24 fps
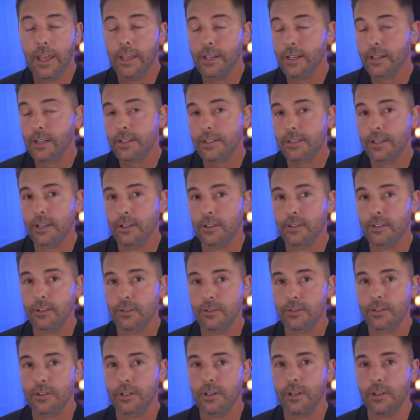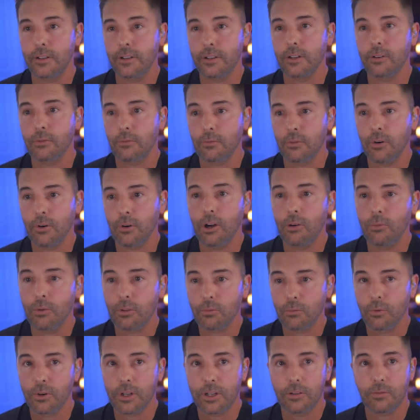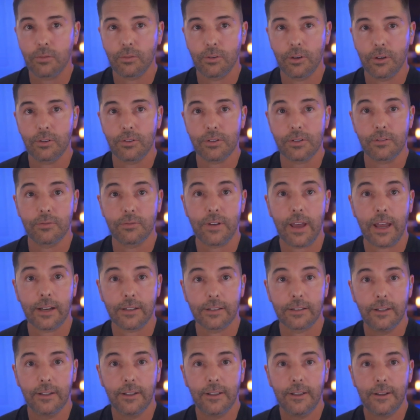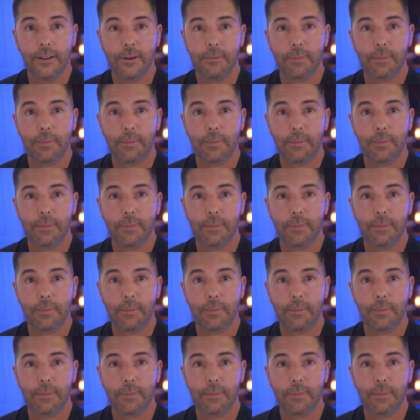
And not to say that there's anything wrong with working for others. In fact,